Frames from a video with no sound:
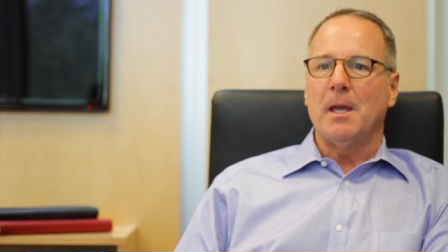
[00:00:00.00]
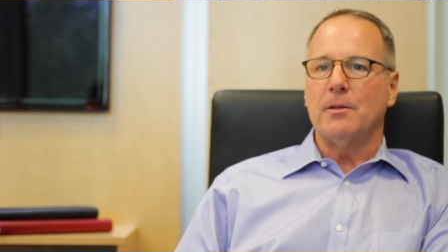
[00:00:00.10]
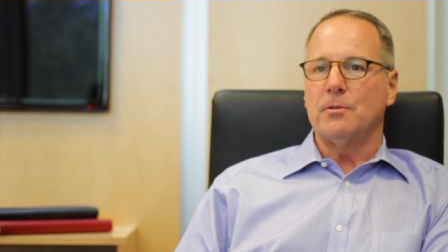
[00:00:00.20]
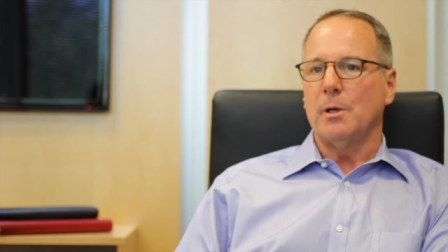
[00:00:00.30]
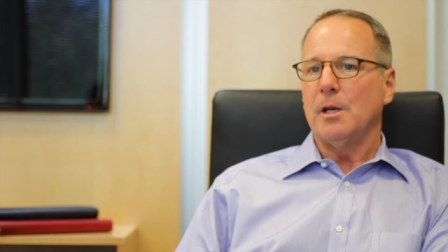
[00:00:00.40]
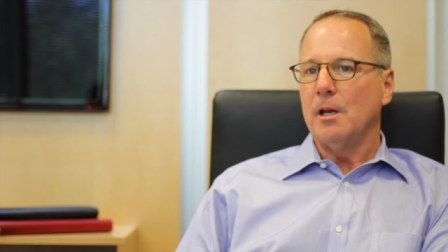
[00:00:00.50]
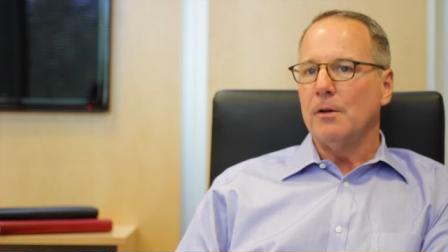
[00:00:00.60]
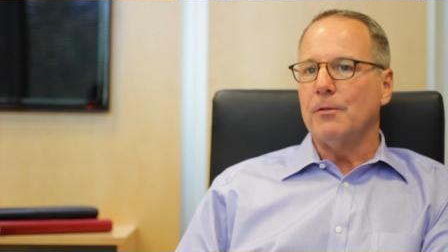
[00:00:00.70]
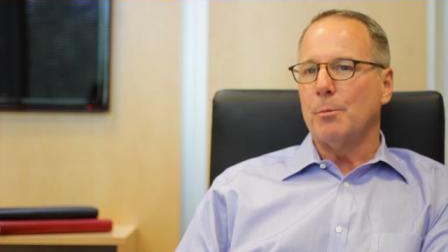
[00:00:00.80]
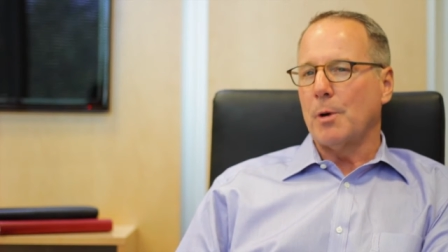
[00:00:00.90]
and so in an
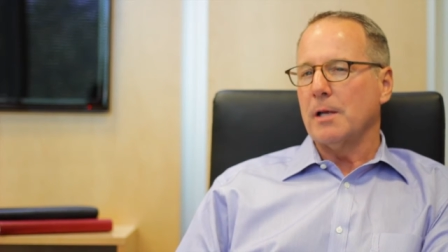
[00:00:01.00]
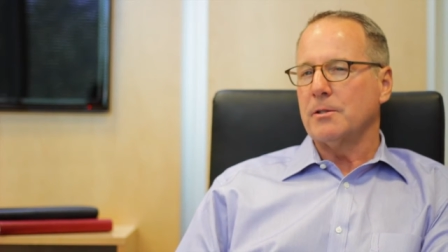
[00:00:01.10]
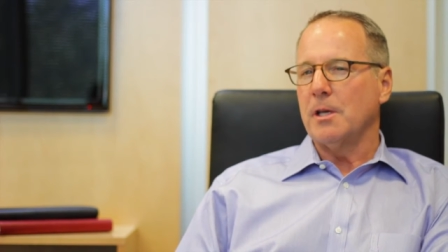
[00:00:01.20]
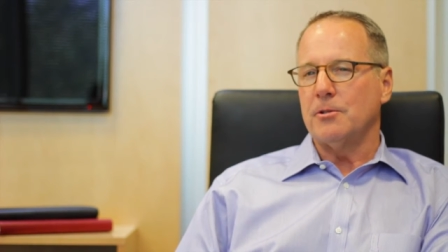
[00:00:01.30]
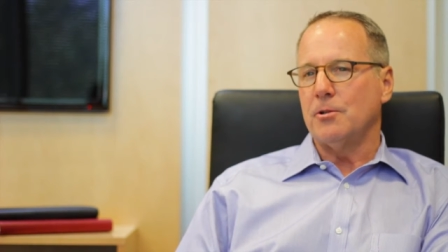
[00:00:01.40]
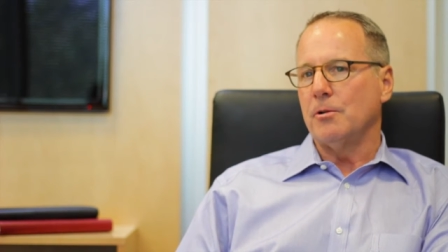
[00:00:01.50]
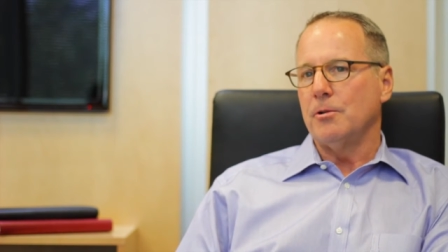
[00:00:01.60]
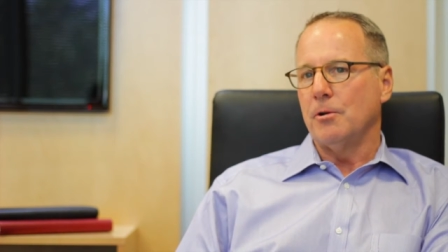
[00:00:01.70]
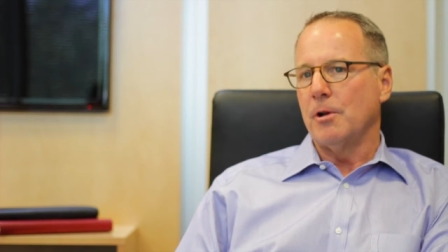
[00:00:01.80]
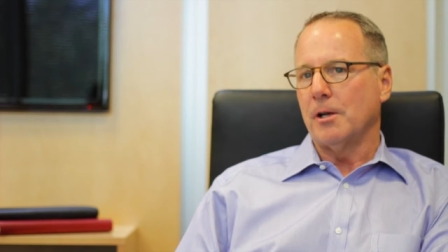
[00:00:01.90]
interview process,
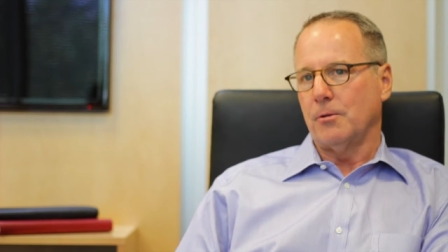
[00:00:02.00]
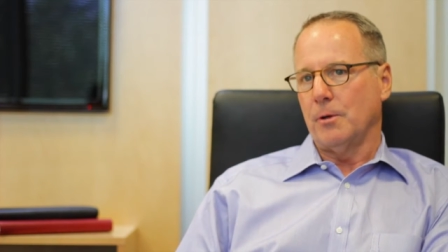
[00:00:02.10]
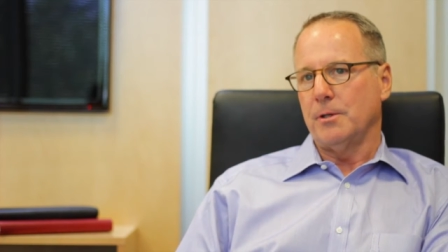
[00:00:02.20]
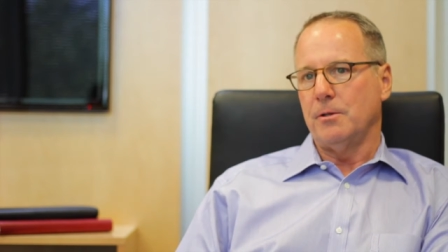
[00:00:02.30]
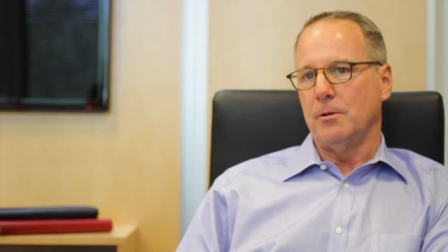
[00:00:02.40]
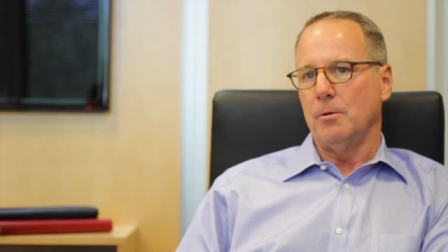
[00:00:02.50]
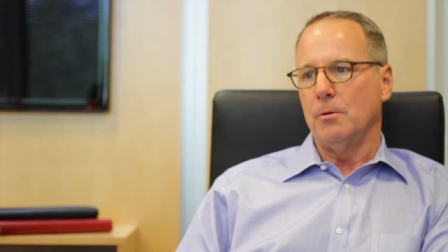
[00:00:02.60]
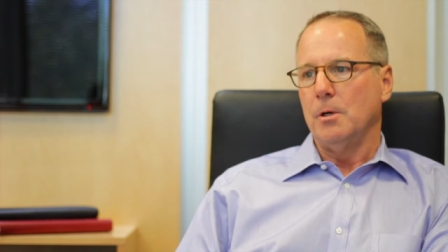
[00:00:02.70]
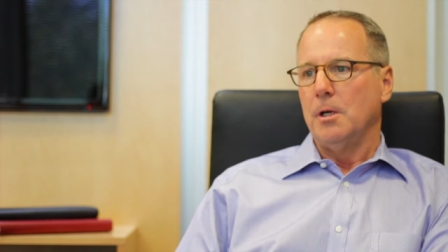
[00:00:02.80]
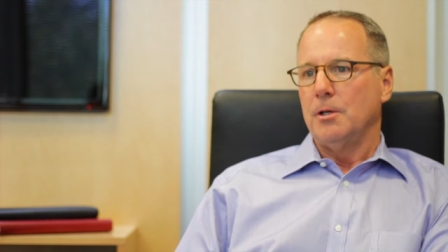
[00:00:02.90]
you're you're not going
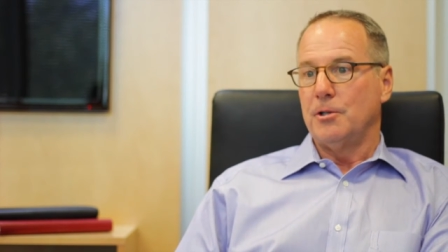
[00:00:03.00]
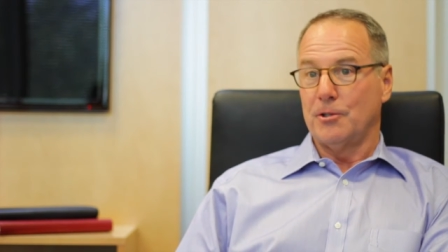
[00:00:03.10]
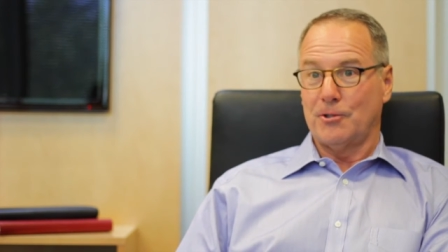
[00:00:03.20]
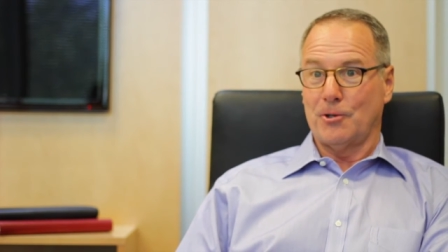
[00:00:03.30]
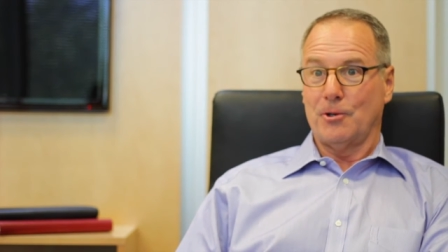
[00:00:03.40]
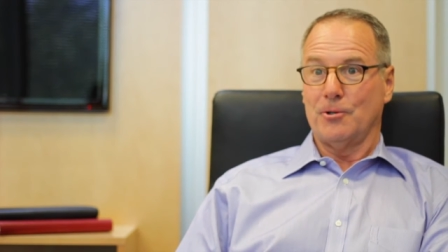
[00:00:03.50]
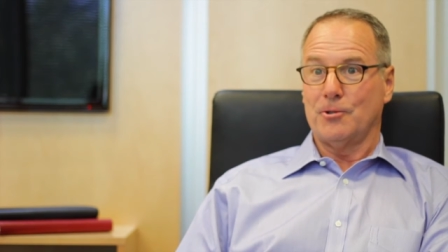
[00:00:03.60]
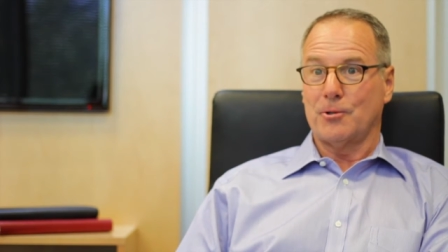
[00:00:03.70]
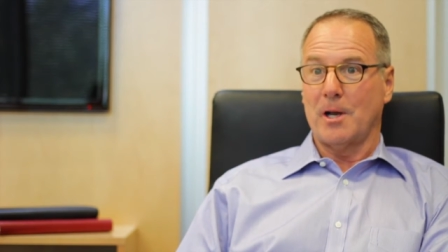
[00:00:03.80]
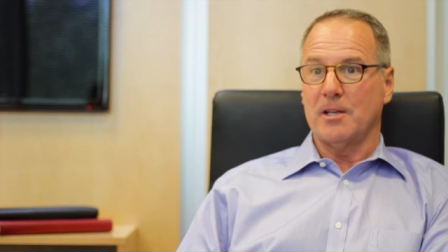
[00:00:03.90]
to
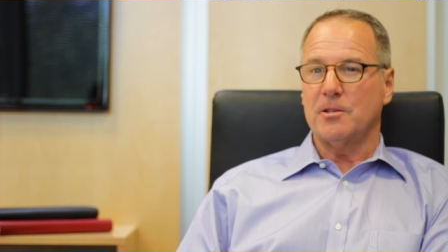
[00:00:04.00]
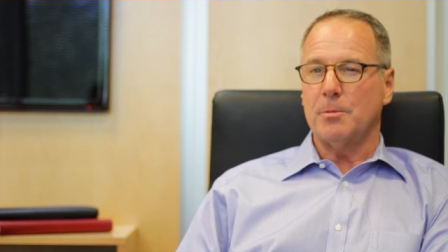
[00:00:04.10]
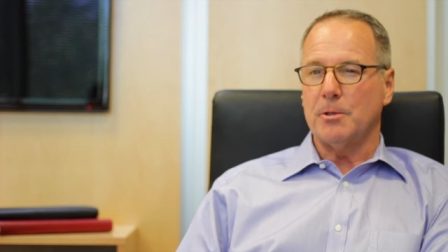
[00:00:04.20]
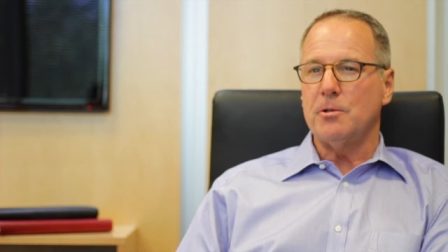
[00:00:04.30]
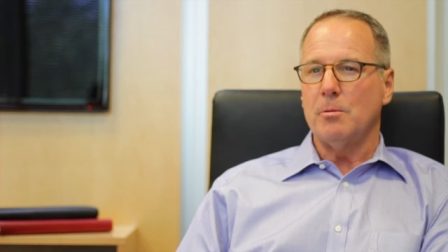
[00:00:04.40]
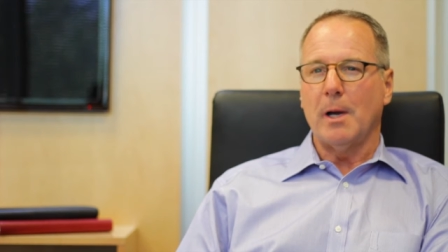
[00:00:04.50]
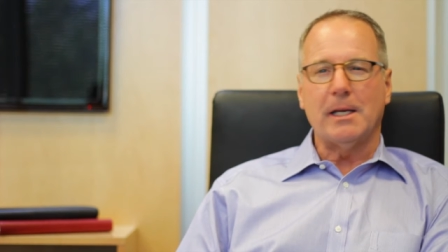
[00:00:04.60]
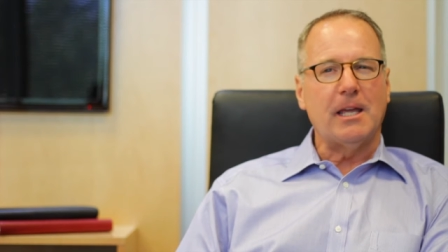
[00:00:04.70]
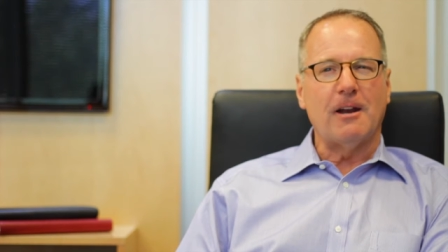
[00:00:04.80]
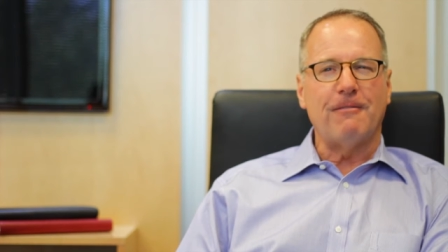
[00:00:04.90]
discern trust, but you
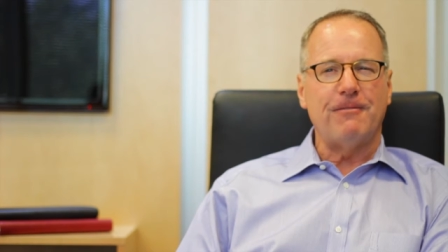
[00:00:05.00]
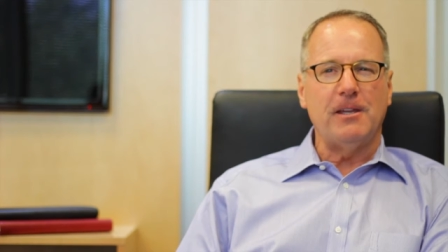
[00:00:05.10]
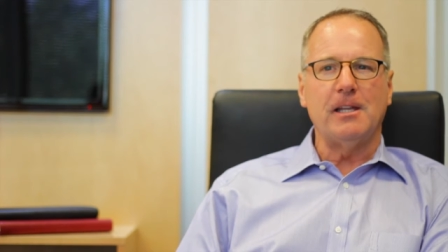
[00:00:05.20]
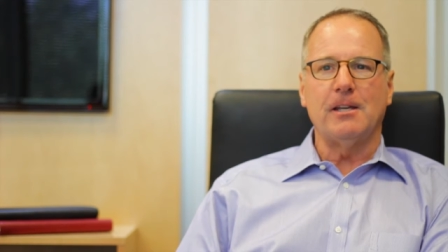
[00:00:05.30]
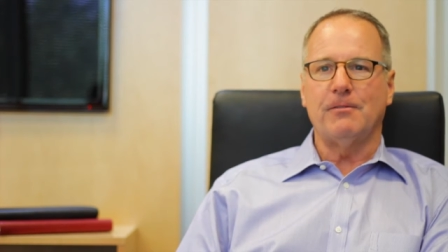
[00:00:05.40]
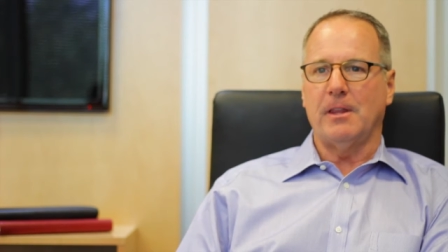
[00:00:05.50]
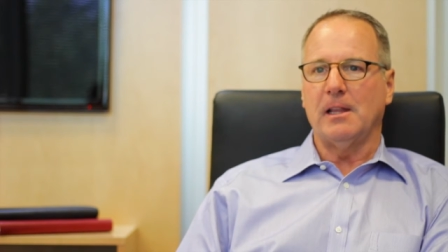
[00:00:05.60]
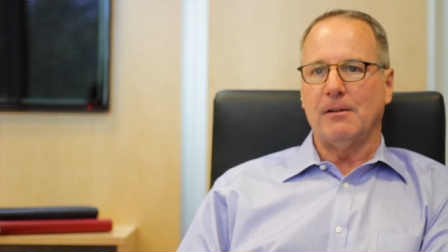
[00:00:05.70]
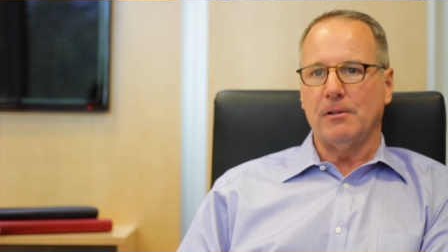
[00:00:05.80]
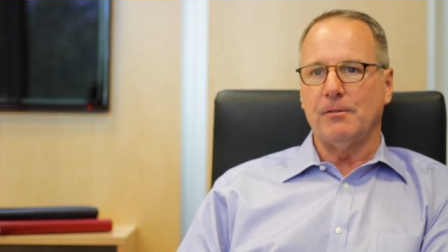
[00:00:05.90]
might get a feeling for
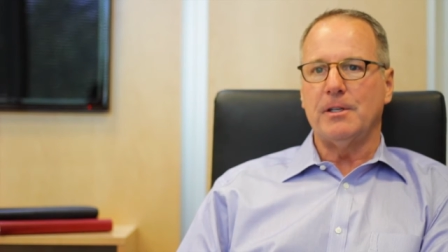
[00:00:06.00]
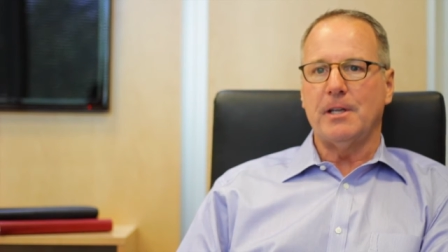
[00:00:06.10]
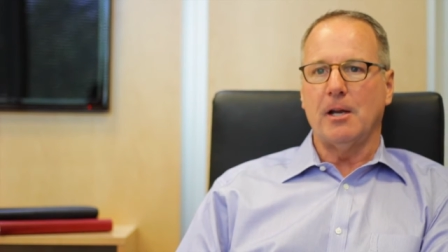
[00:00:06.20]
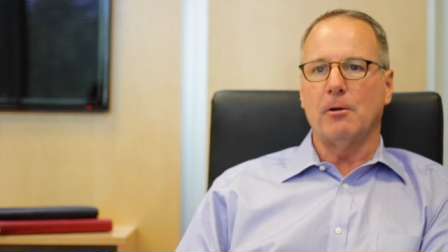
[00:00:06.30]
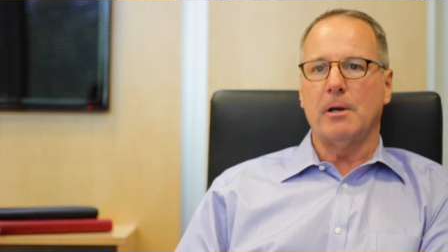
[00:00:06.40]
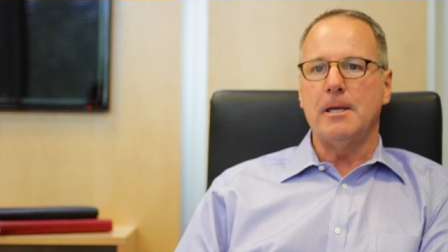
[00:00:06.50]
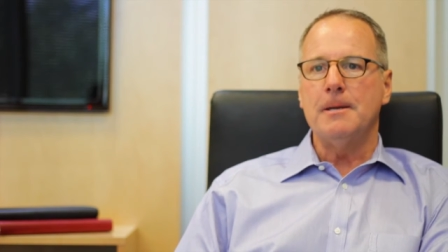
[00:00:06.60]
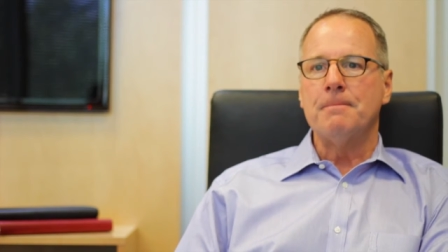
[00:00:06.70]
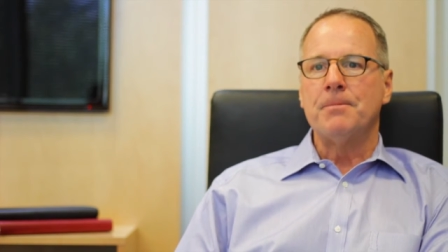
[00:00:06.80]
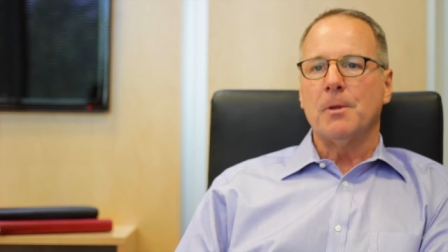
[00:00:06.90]
the level of integrity,
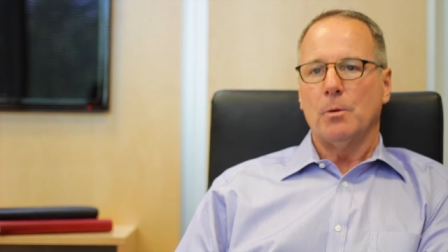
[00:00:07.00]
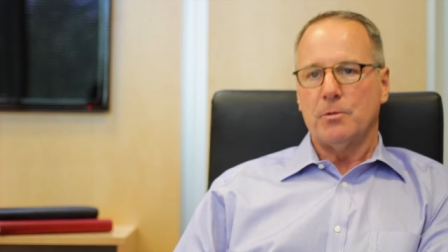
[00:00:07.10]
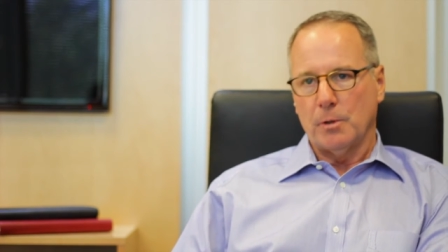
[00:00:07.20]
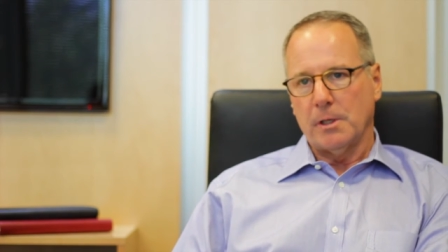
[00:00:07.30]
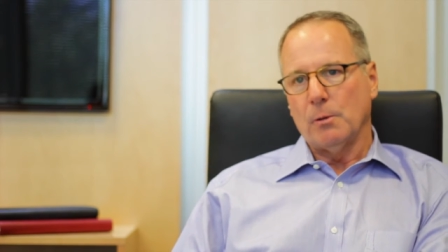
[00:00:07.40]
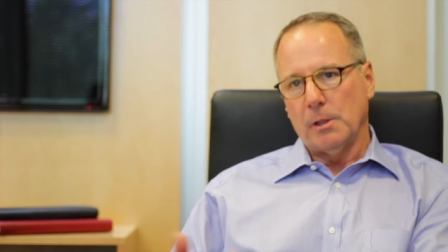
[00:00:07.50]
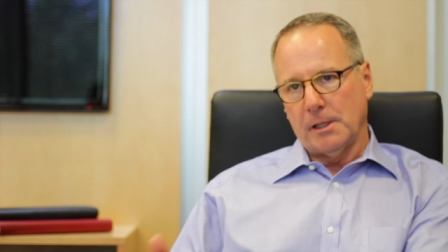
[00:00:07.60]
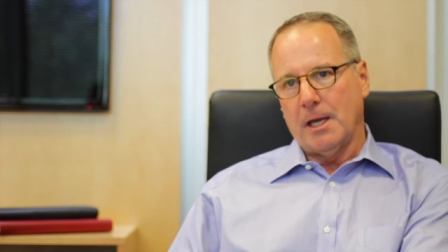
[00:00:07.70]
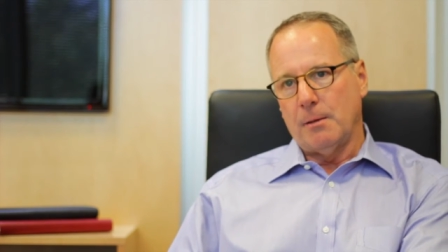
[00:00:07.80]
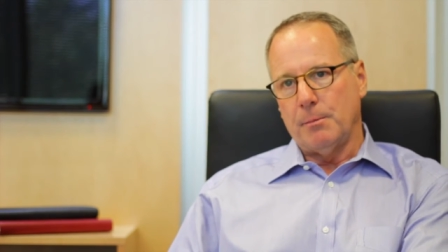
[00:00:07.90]
which will, will
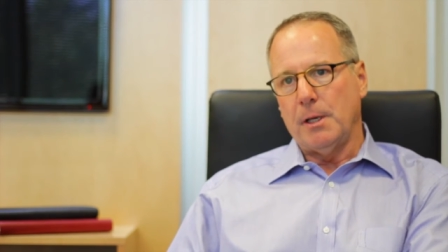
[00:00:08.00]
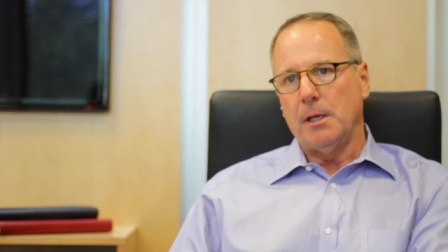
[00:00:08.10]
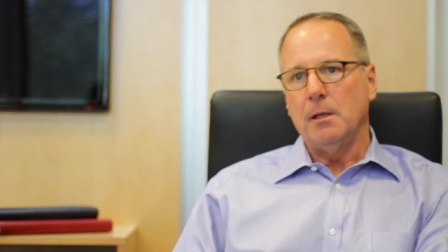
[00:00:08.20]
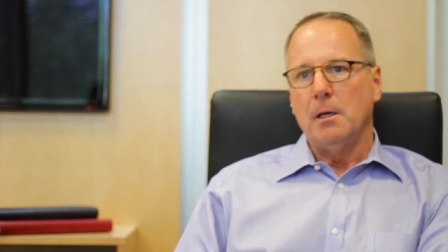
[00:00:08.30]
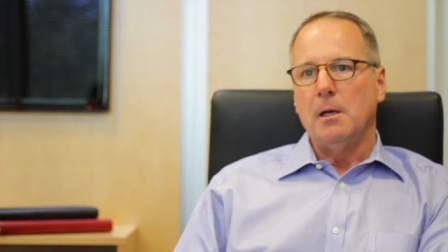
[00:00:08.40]
again be